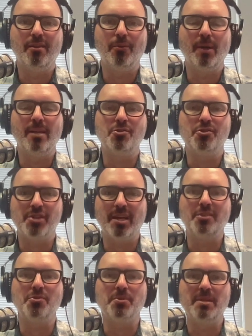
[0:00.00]
the right
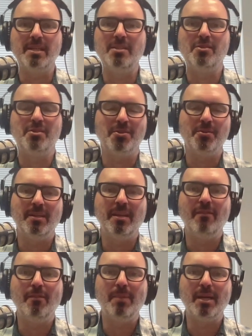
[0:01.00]
trajectory to an
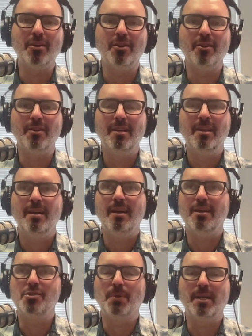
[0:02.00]
even bigger
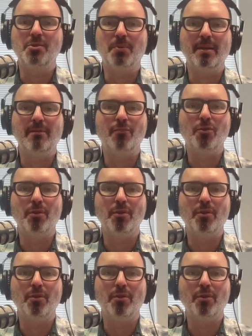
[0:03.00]
2024